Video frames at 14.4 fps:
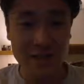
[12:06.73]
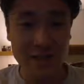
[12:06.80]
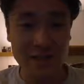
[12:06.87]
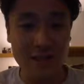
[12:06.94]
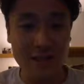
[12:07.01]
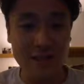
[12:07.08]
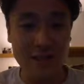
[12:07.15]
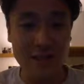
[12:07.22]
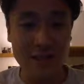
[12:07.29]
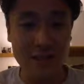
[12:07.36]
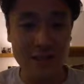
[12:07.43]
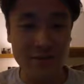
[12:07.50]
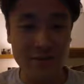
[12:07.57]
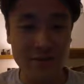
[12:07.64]
Okay,
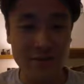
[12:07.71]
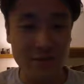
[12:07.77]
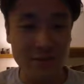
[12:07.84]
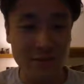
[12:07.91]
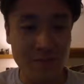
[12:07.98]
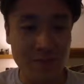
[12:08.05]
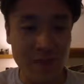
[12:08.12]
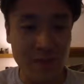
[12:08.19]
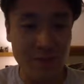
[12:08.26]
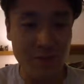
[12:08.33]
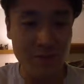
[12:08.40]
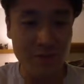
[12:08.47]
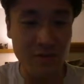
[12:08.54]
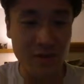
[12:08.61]
so the part
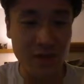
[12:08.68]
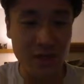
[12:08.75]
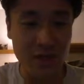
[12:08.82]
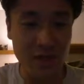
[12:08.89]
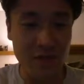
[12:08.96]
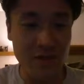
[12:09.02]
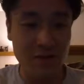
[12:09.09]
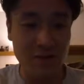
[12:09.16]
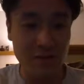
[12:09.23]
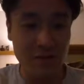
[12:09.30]
over here